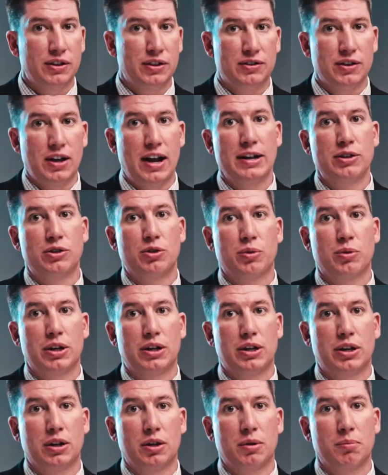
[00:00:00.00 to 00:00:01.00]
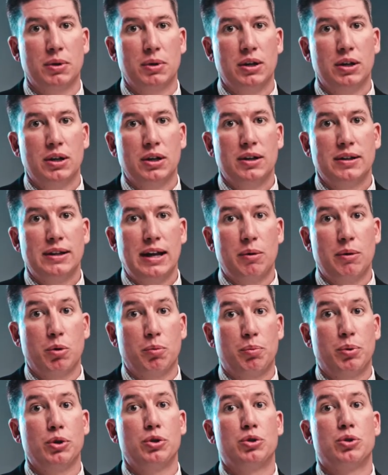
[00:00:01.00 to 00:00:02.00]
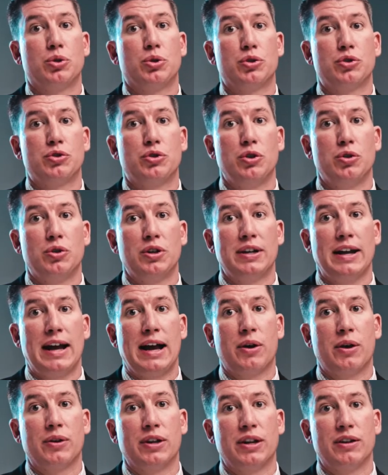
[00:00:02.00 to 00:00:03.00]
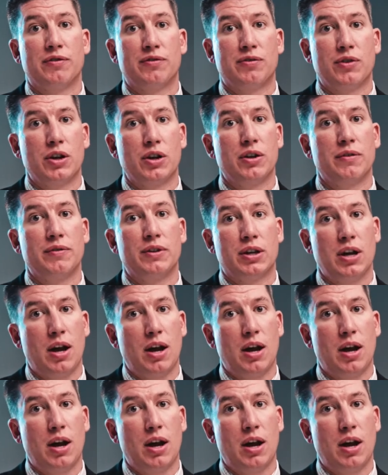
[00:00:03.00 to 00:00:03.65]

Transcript: designed curriculum that will push your student out in front of the